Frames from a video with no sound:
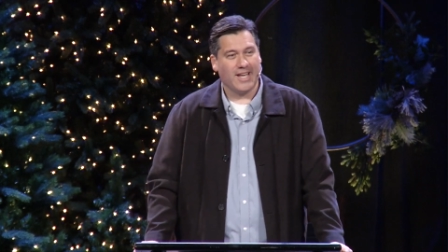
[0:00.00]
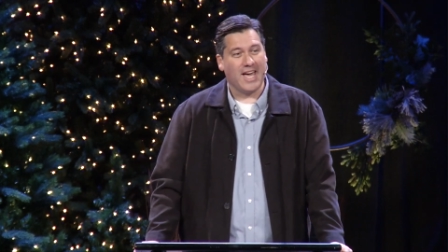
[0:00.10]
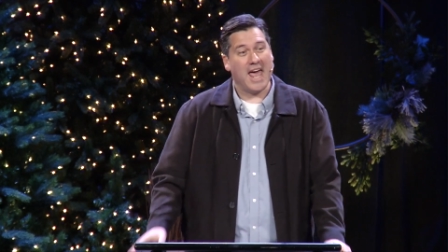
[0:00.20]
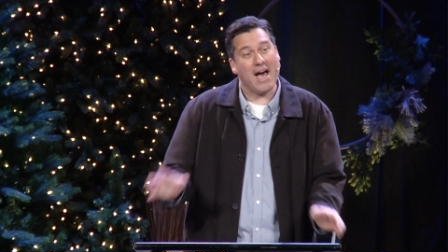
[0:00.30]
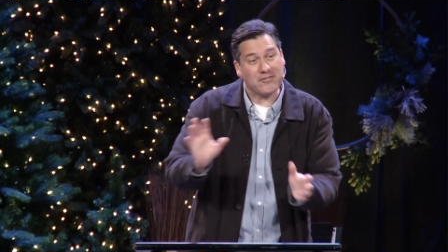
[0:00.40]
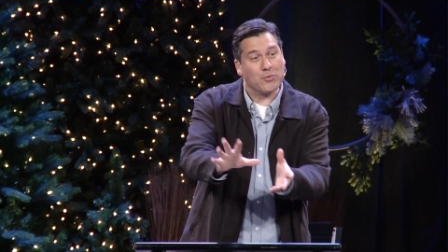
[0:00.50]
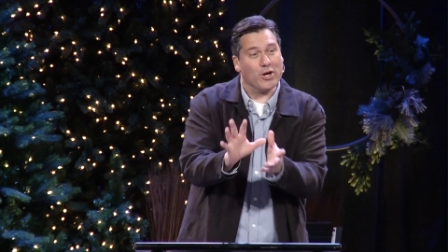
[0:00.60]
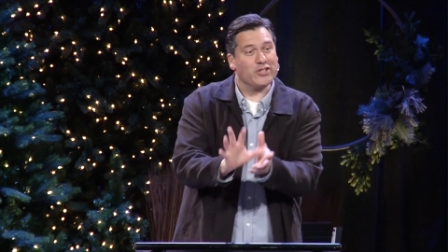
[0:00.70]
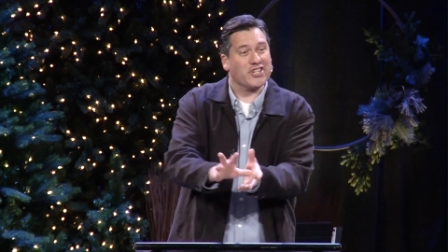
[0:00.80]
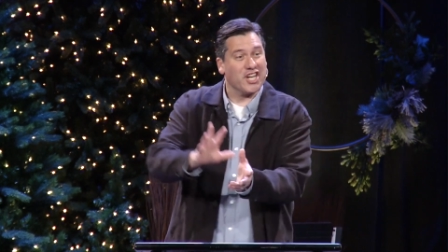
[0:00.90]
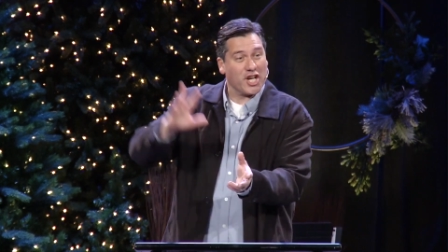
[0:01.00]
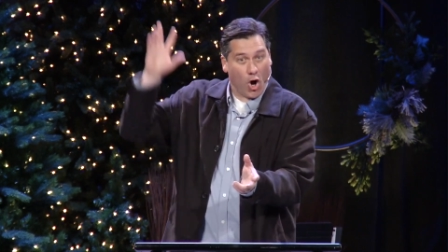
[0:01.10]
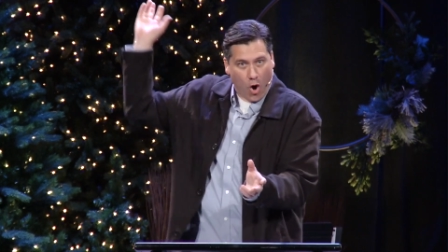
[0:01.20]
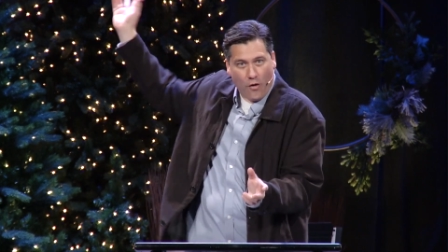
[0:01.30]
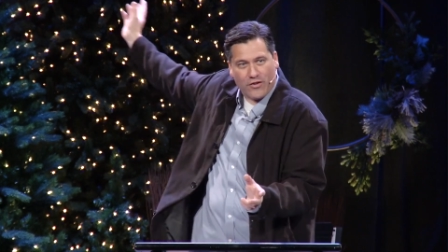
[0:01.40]
And afterwards, you're going to
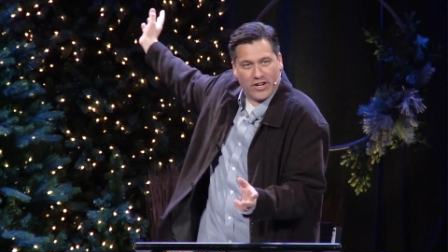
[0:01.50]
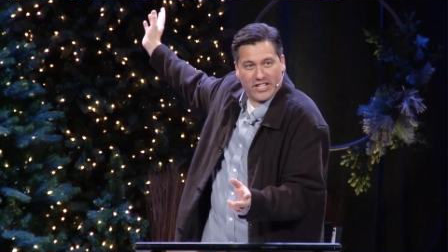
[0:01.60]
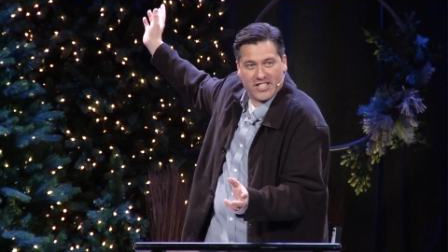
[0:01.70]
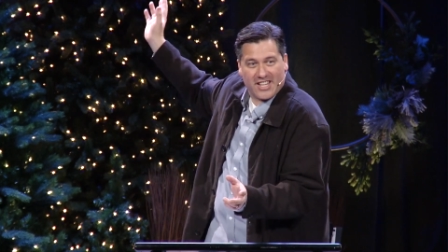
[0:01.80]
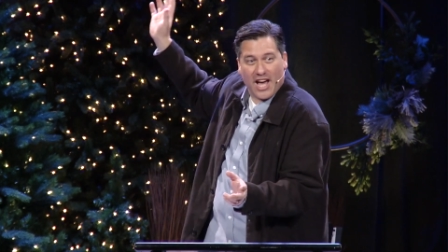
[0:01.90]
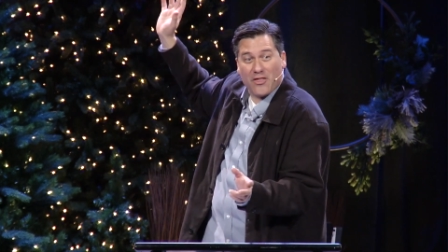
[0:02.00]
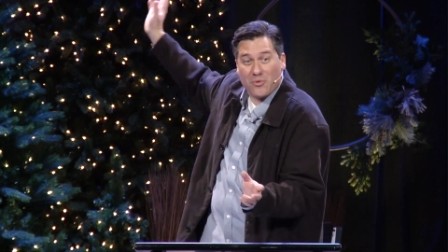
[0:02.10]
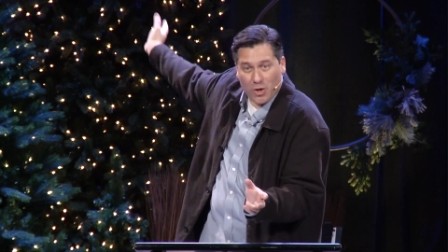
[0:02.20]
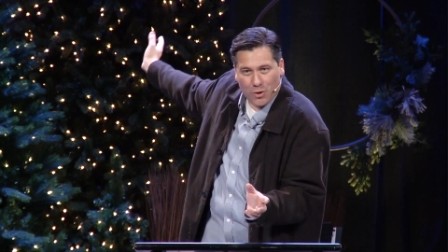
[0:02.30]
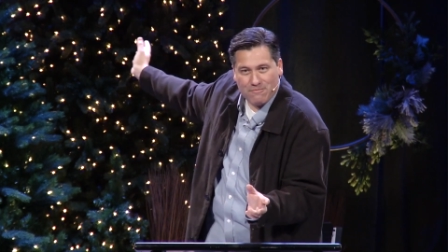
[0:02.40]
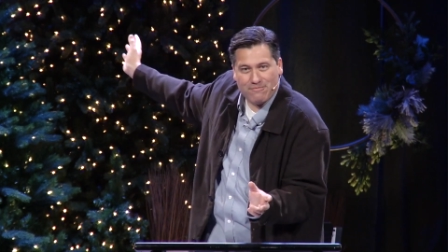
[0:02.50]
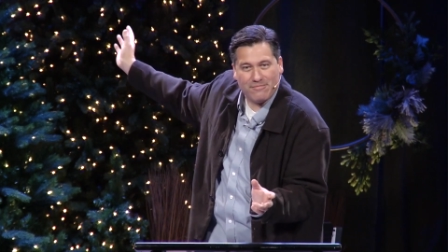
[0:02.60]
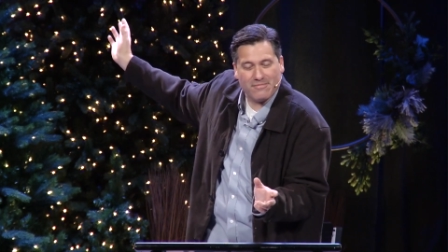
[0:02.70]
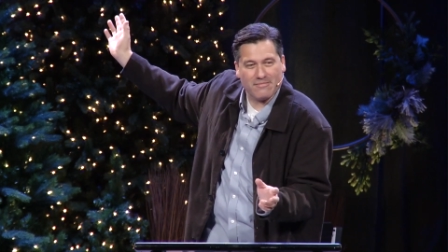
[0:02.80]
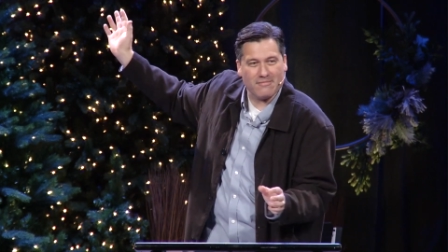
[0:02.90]
go over into the other room
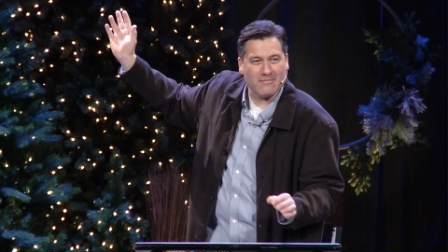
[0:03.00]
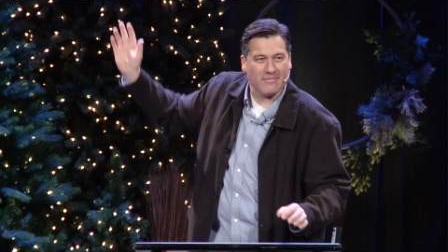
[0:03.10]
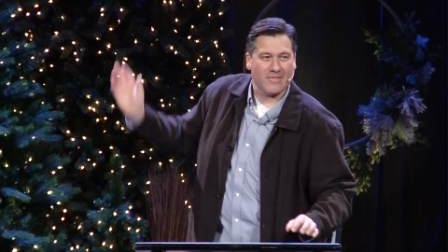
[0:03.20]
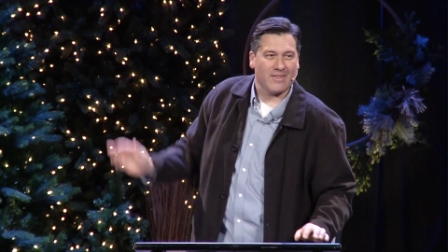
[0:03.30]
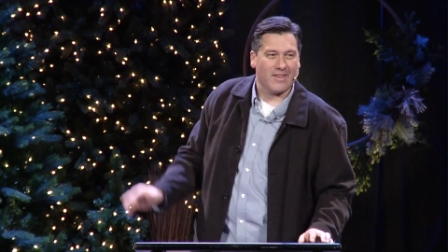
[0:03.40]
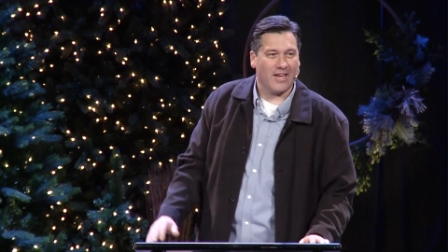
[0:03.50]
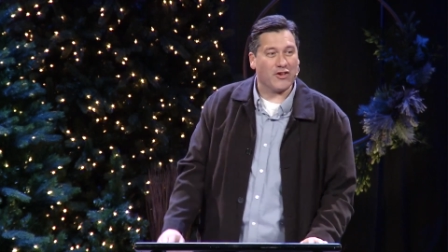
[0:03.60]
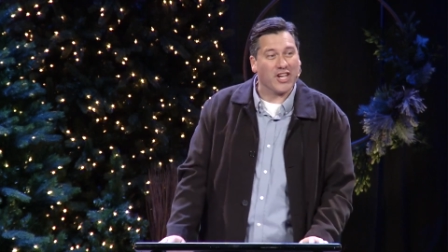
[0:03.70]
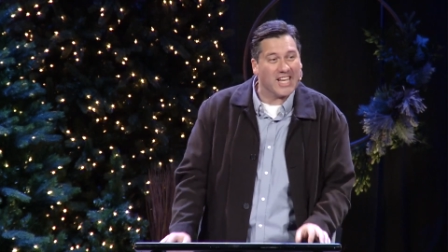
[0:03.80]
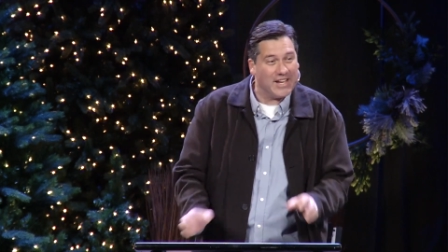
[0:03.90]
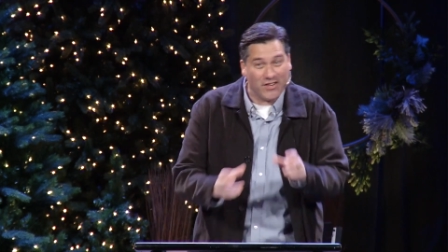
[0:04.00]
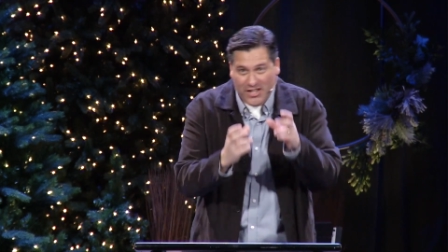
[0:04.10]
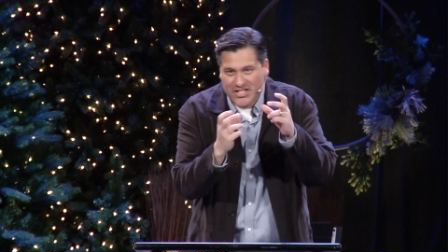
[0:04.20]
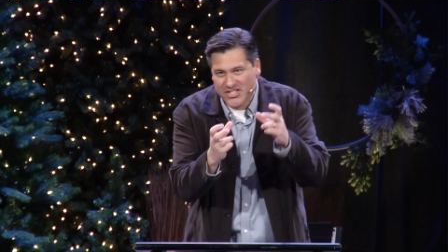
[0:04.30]
and they're going to give you the